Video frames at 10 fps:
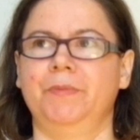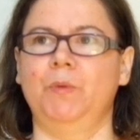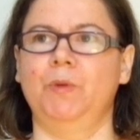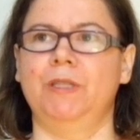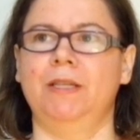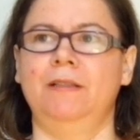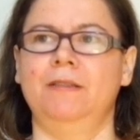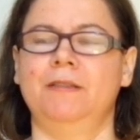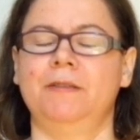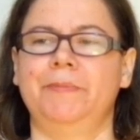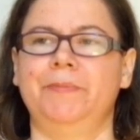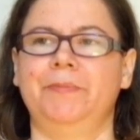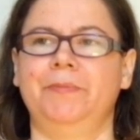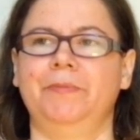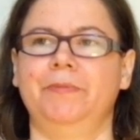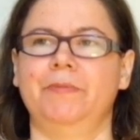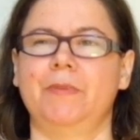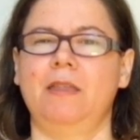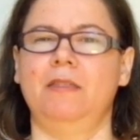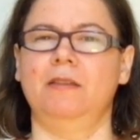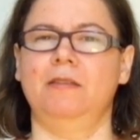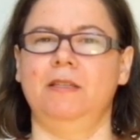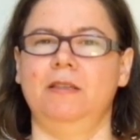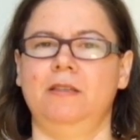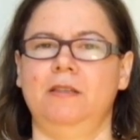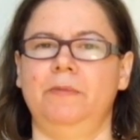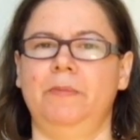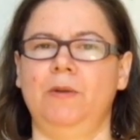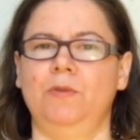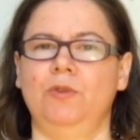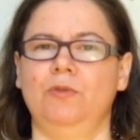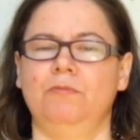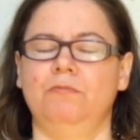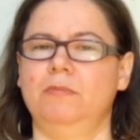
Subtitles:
what else? I think this is it about the whole,